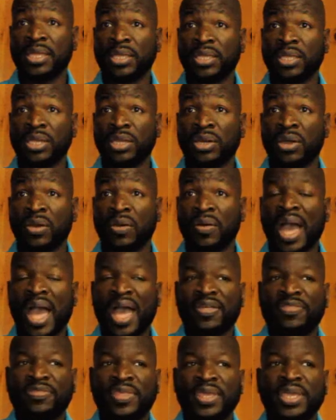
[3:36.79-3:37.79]
you know,
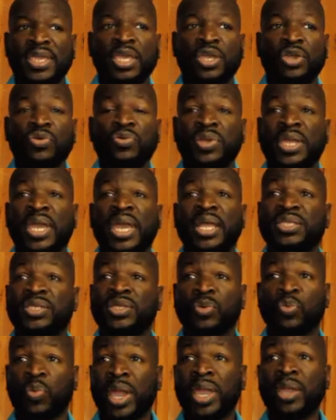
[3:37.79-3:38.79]
I think it creates
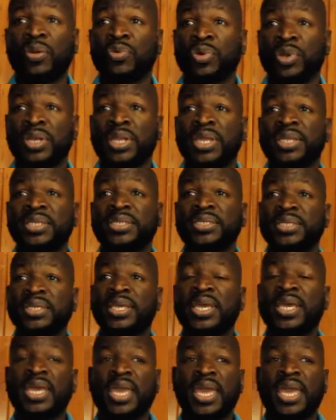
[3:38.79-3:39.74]
a waywardness.